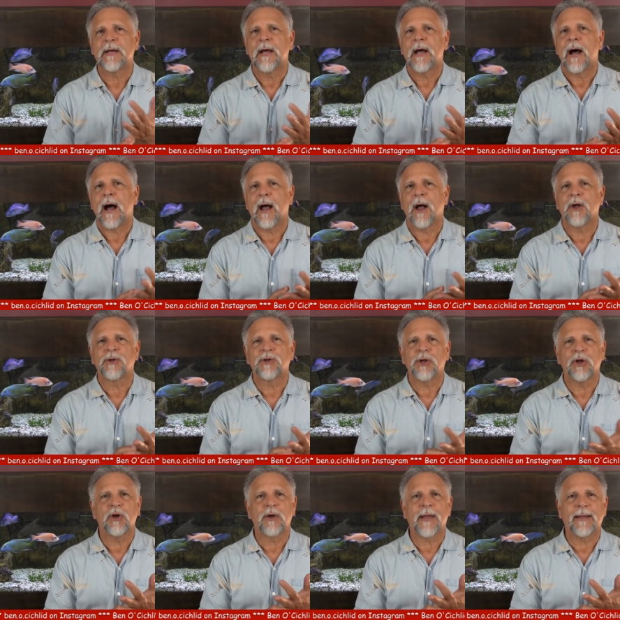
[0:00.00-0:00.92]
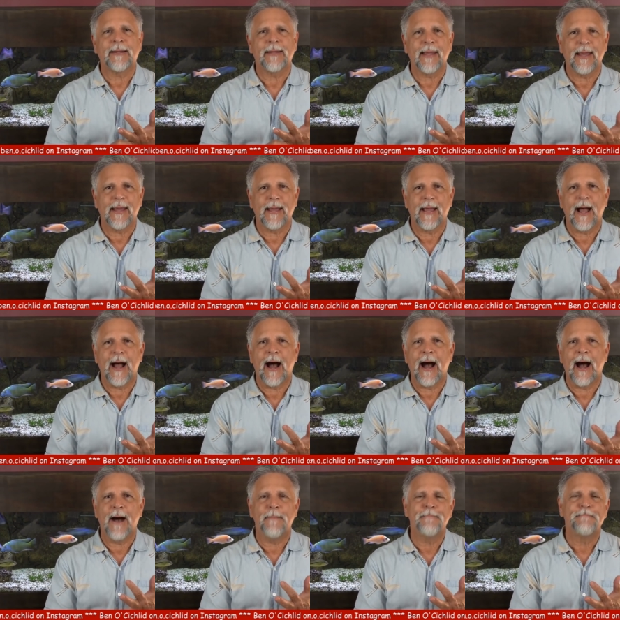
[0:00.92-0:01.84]
I also look at the
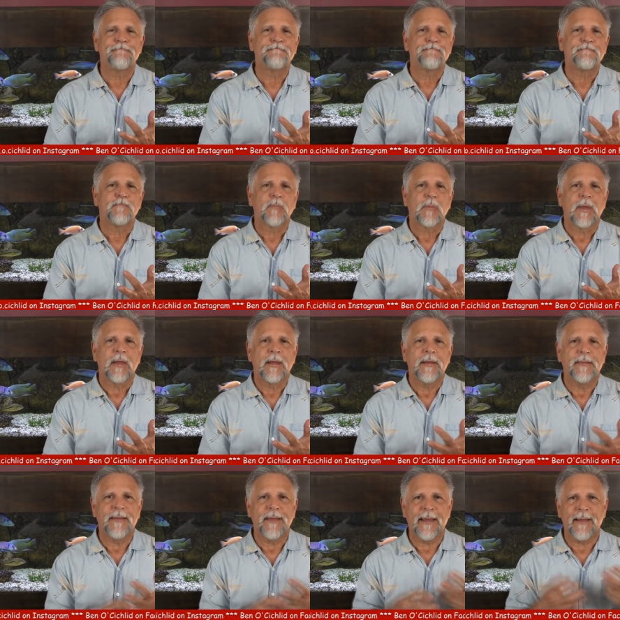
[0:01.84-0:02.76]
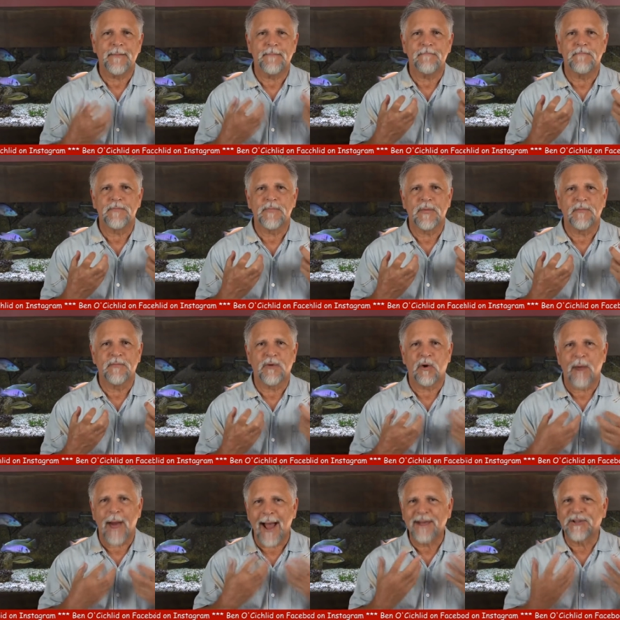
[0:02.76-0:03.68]
um, the
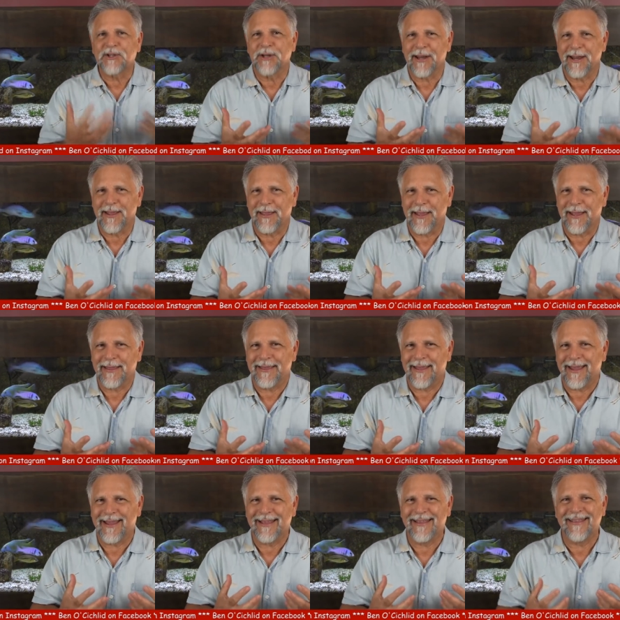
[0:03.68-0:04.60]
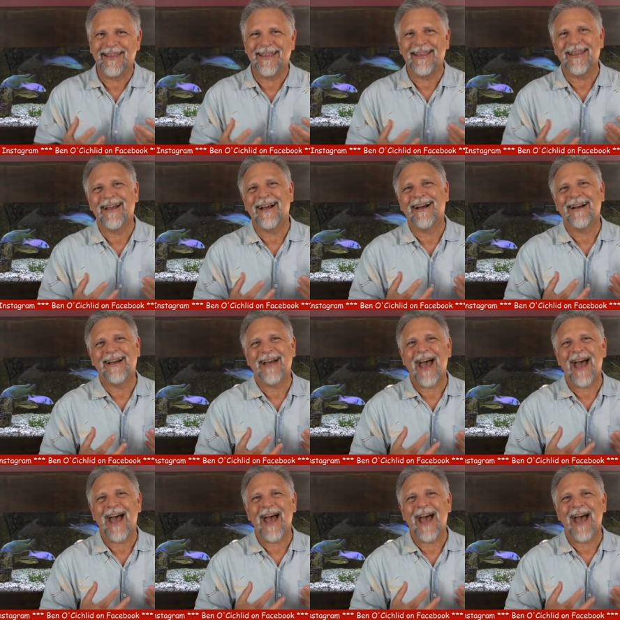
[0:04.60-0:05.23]
voracity, the the the uh,